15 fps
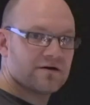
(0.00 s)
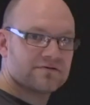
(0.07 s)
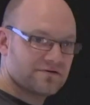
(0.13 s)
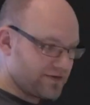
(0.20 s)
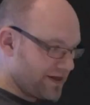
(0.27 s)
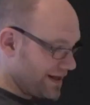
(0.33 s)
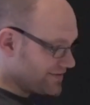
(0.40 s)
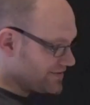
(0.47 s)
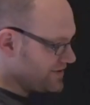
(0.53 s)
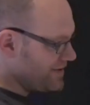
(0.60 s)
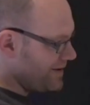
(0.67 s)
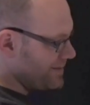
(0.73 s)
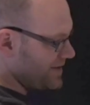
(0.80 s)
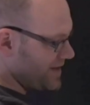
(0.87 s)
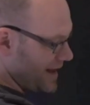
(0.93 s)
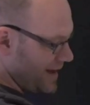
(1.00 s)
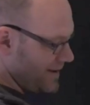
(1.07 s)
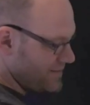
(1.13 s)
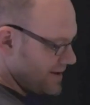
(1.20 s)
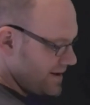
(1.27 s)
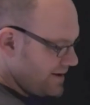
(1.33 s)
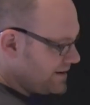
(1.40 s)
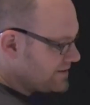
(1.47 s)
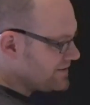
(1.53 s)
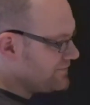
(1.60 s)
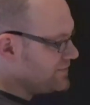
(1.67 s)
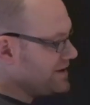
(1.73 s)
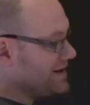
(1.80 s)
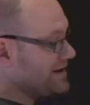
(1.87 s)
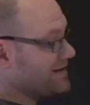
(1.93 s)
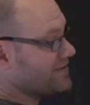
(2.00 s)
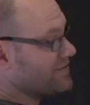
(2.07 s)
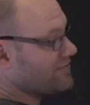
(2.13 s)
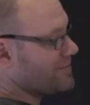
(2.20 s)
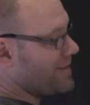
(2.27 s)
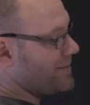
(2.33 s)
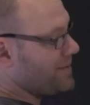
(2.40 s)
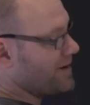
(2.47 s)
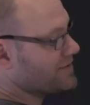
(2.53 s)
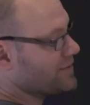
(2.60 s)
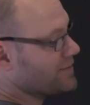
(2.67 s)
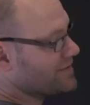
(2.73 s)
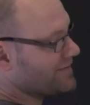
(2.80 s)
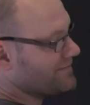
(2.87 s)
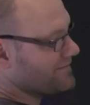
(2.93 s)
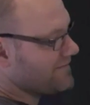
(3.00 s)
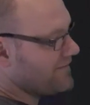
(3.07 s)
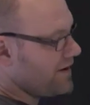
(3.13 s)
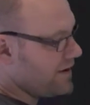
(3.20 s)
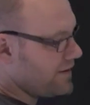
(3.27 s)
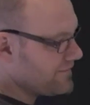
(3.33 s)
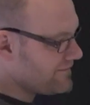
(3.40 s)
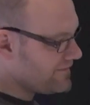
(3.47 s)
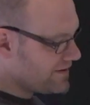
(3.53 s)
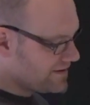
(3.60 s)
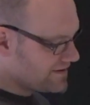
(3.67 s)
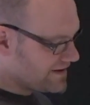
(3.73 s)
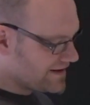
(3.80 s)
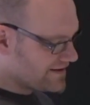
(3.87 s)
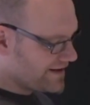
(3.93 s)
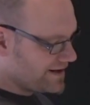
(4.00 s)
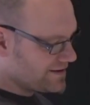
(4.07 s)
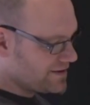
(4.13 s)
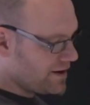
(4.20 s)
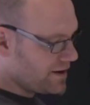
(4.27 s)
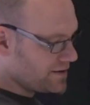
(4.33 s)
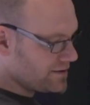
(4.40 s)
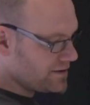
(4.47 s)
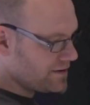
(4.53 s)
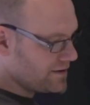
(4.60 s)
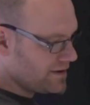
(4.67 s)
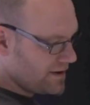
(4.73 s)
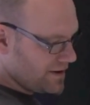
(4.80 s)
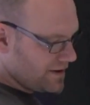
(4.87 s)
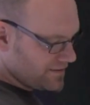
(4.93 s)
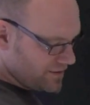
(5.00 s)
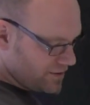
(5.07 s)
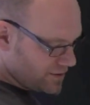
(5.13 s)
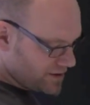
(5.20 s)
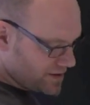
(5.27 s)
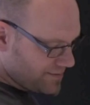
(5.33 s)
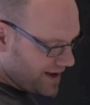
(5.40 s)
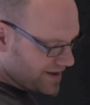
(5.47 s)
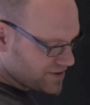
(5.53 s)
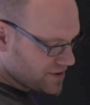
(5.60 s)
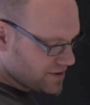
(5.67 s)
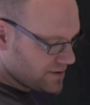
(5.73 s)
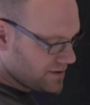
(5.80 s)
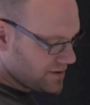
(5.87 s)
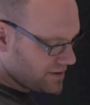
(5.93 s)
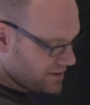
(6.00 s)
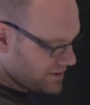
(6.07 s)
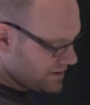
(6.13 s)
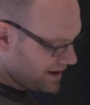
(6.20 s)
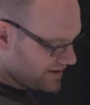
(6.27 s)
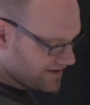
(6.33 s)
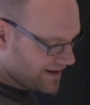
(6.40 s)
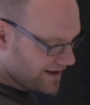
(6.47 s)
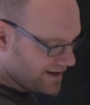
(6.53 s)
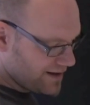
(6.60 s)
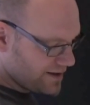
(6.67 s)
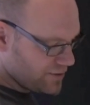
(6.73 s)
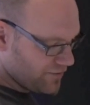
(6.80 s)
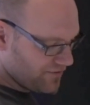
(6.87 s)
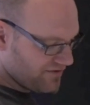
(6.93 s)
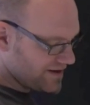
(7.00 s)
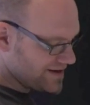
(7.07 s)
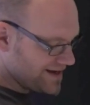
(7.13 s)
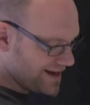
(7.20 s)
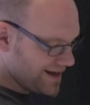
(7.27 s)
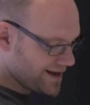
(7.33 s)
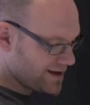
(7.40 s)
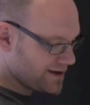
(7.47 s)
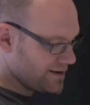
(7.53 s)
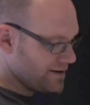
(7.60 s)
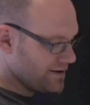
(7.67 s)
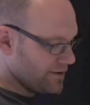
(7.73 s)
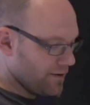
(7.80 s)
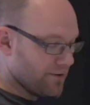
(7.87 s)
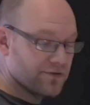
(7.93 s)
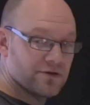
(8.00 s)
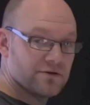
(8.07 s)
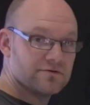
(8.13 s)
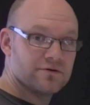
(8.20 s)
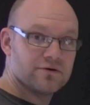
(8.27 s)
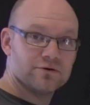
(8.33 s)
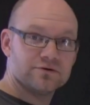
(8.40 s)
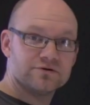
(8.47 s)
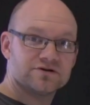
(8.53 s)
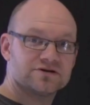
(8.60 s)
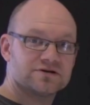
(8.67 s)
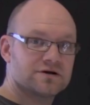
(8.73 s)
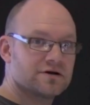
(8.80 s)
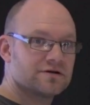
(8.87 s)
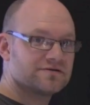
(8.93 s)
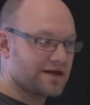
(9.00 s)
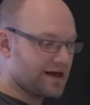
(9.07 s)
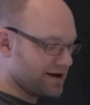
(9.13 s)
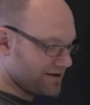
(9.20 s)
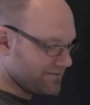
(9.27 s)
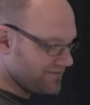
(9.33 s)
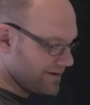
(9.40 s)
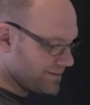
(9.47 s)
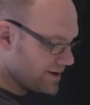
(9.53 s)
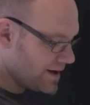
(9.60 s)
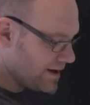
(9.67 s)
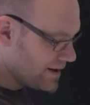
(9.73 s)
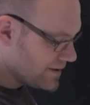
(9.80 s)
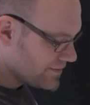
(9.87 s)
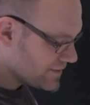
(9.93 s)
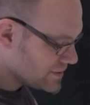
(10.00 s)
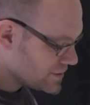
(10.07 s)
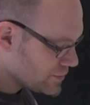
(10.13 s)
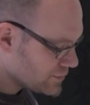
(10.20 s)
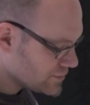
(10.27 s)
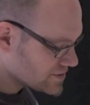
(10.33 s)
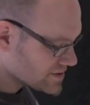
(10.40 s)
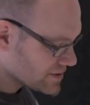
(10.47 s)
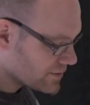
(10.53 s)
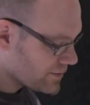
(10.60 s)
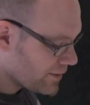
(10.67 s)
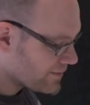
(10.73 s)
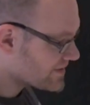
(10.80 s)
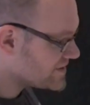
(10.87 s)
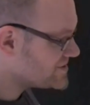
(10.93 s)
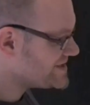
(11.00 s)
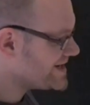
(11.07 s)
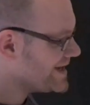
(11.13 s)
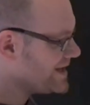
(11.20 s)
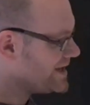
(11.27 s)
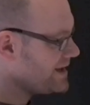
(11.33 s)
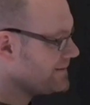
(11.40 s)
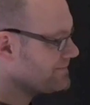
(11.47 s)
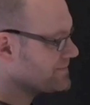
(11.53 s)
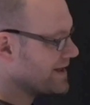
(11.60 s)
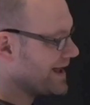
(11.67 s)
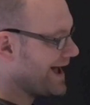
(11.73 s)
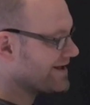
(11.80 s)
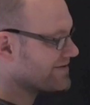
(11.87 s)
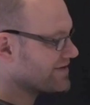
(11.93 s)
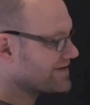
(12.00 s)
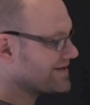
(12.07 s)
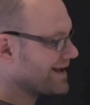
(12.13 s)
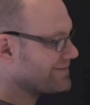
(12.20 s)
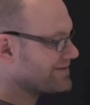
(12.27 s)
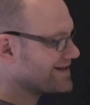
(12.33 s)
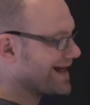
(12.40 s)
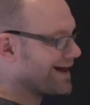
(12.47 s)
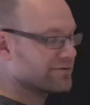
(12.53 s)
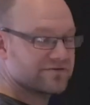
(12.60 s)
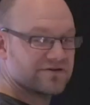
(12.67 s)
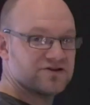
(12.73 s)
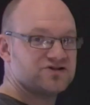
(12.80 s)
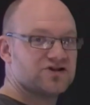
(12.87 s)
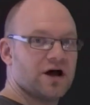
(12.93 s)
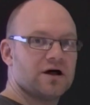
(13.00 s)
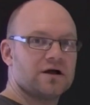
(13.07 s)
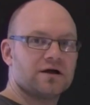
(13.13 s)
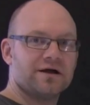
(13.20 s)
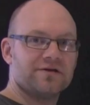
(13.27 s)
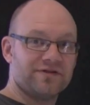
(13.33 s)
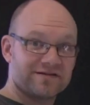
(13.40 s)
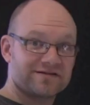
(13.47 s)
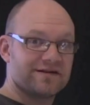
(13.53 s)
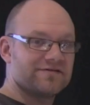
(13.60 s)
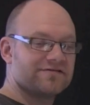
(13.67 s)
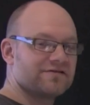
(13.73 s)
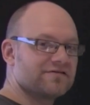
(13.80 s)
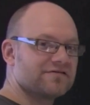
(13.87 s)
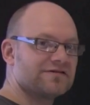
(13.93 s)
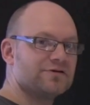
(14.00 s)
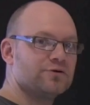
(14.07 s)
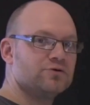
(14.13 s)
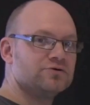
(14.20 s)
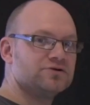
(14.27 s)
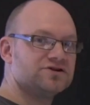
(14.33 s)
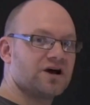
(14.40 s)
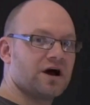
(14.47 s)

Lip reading: So there's the number there. So if you needed to remember 275, 689, so you could imagine, as I say, your friend Nick on the luge telling a fib. The luge, although it's a G, it has the same sound as a J in this instance, luge.